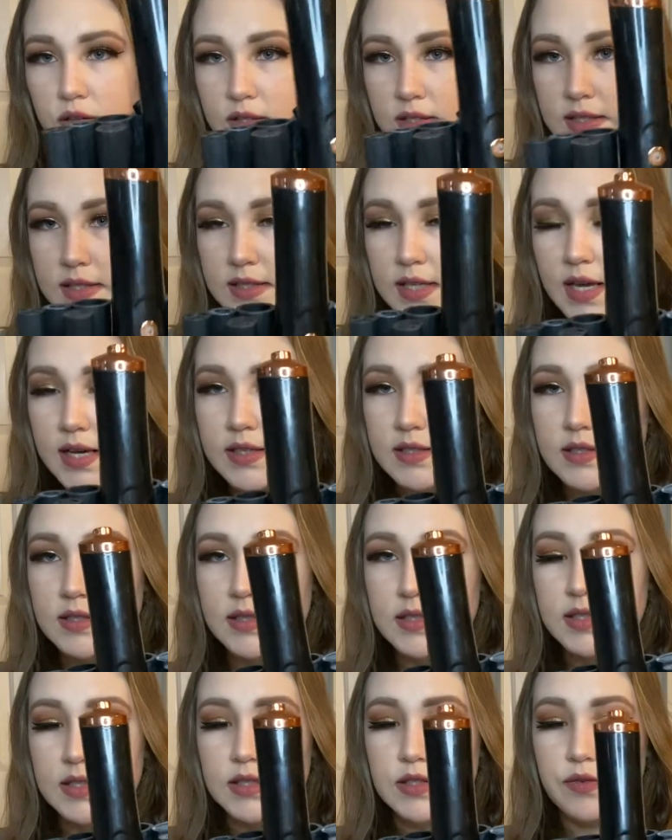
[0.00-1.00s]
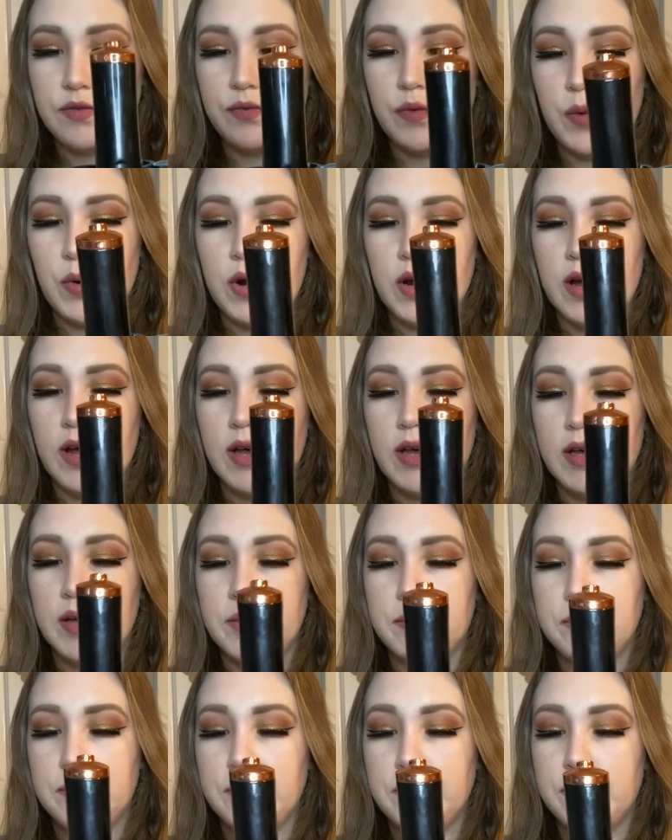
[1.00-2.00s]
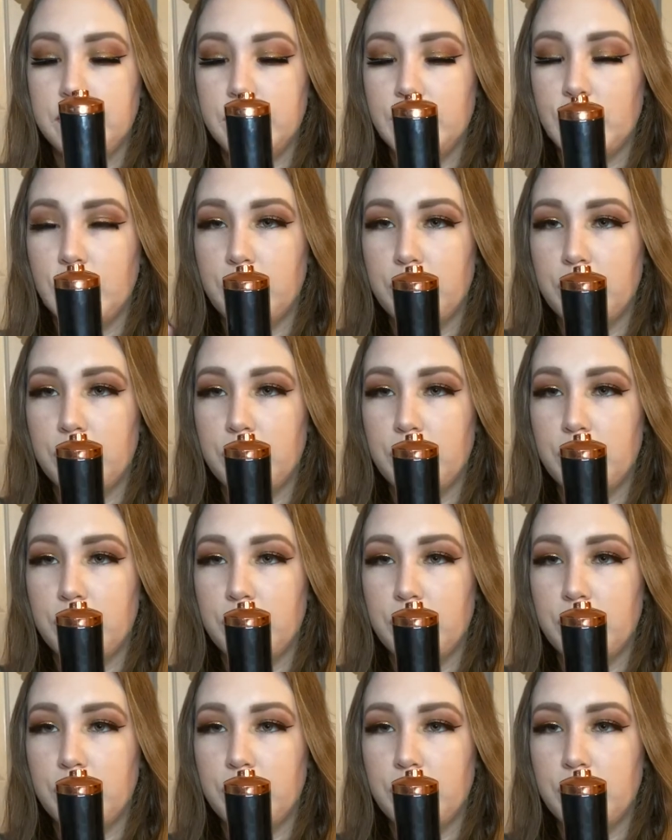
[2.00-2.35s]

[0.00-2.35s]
the sizes for um, your